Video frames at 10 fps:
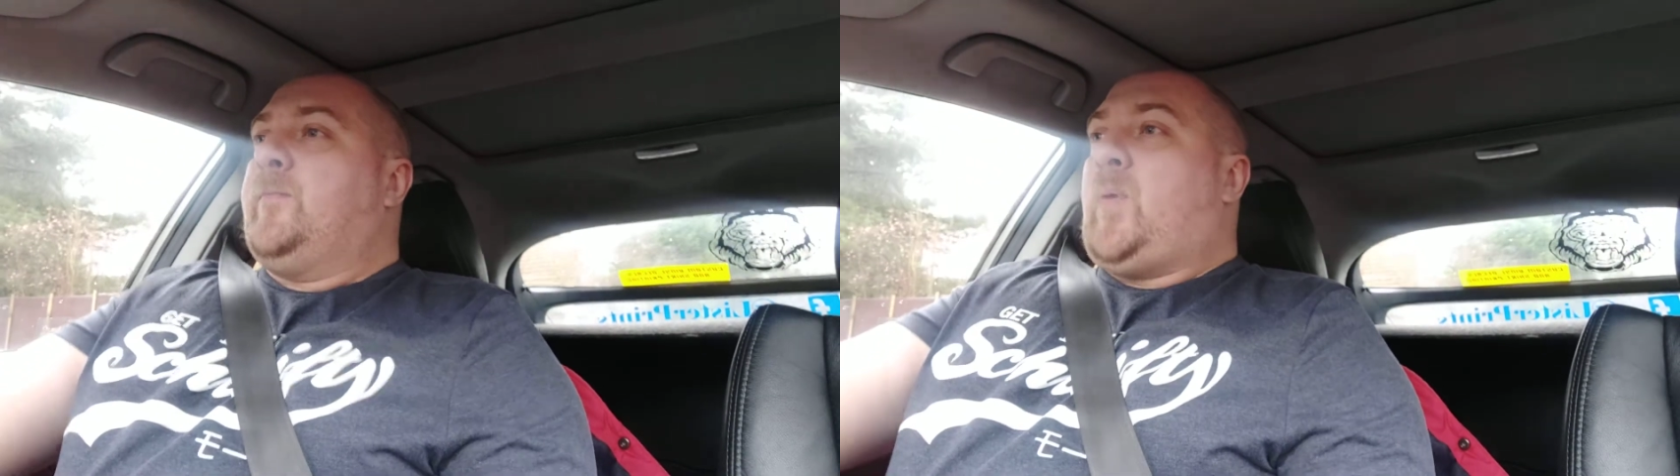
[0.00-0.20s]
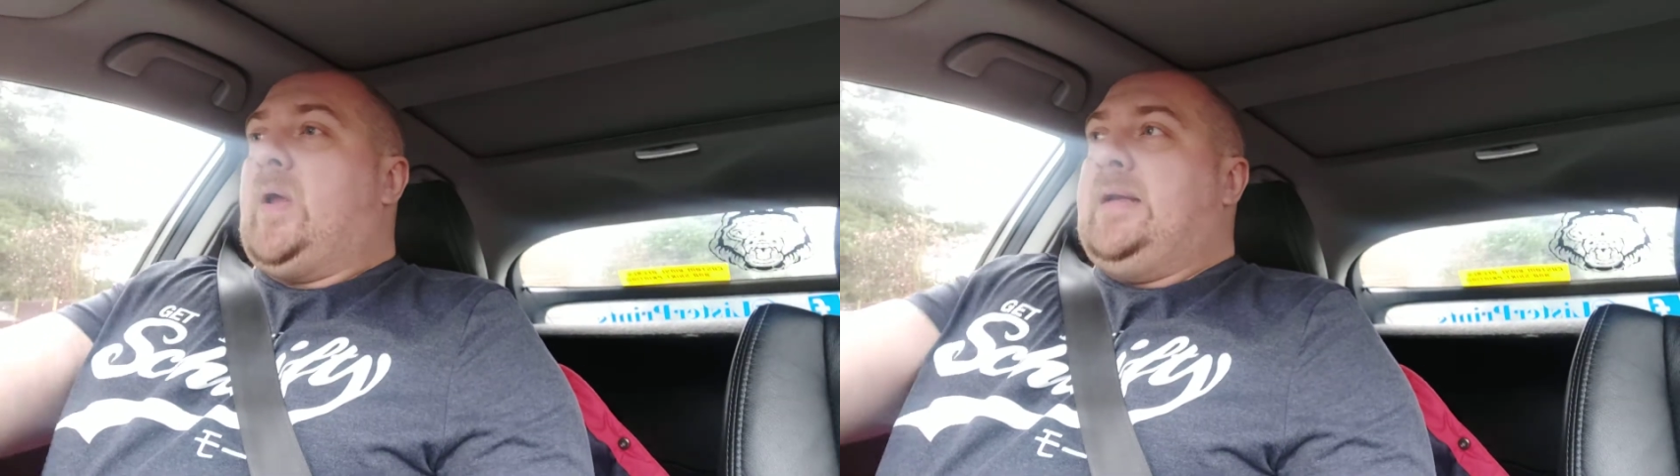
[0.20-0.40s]

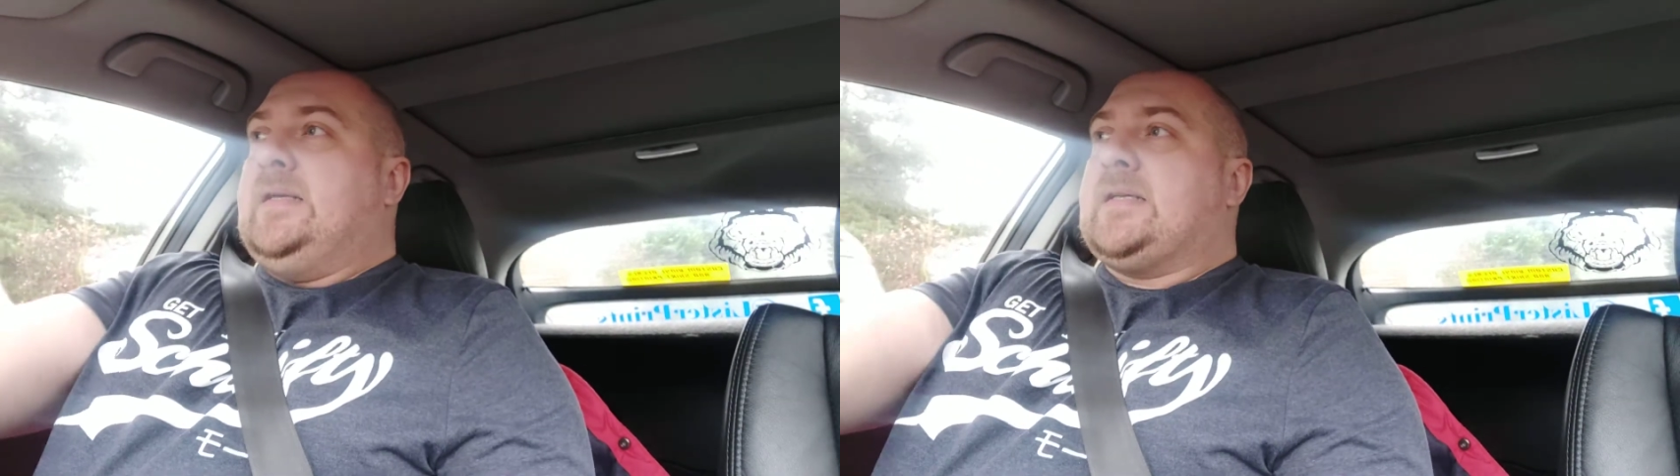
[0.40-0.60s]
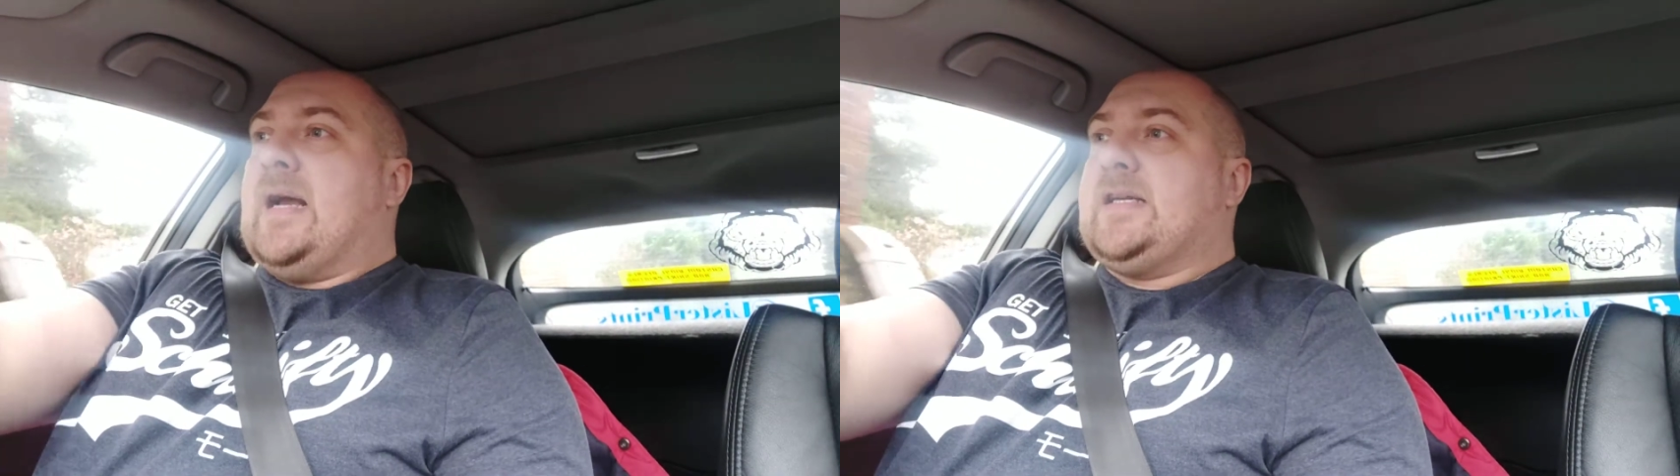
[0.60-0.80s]
but
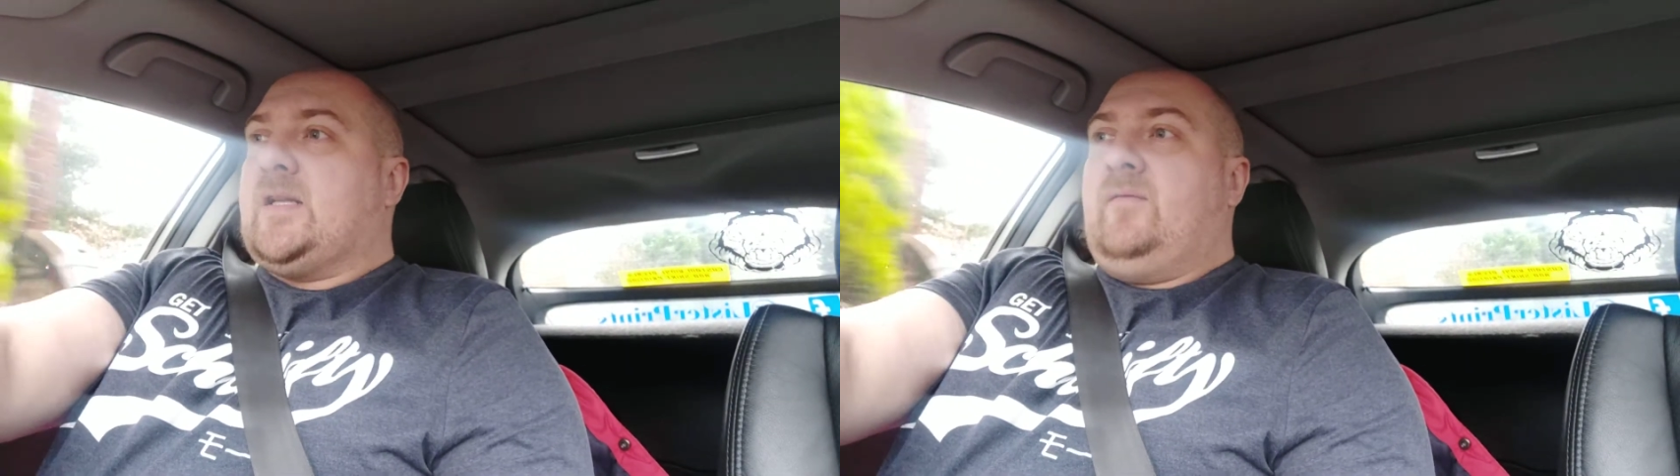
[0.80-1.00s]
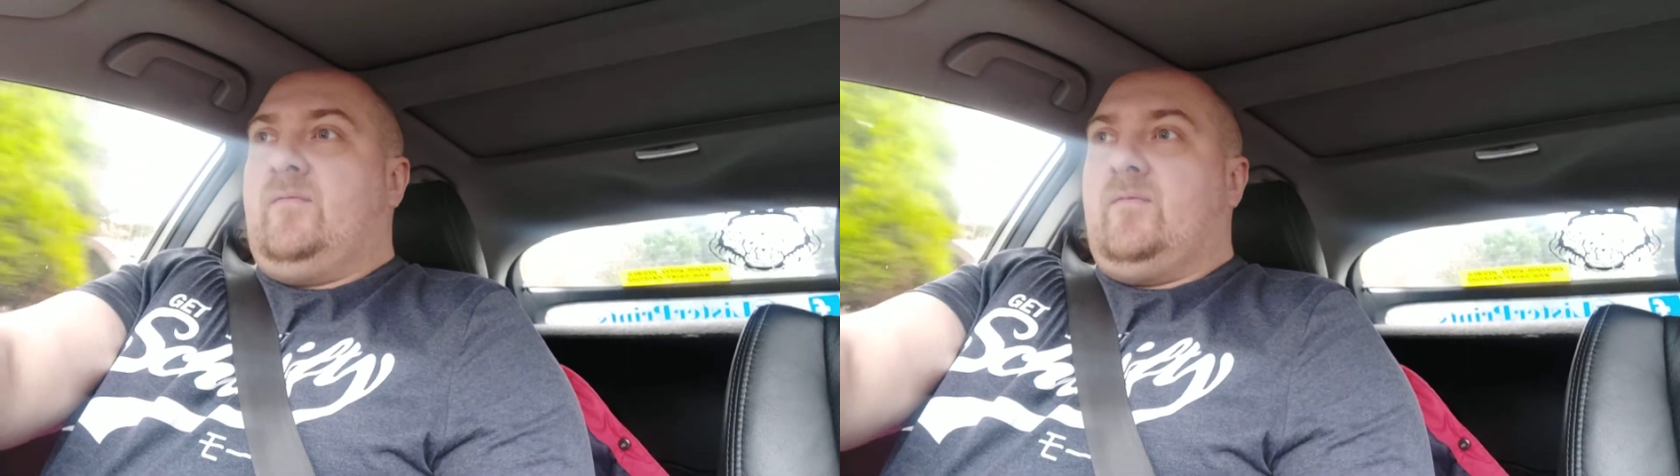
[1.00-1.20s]
he's
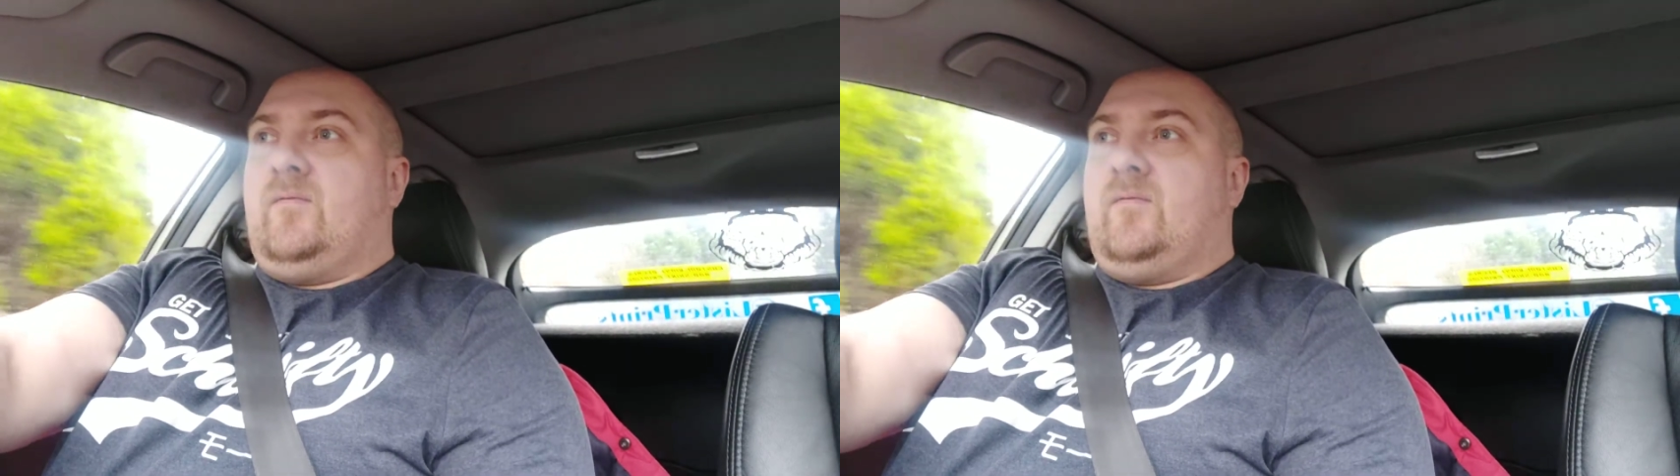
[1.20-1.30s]
actually